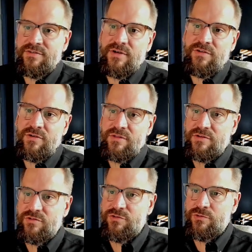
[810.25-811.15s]
So I took the
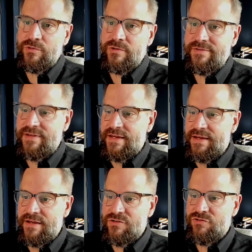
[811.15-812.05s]
source
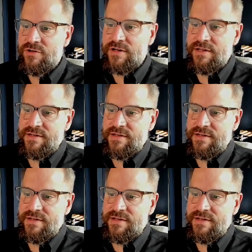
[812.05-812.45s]
tag and drug it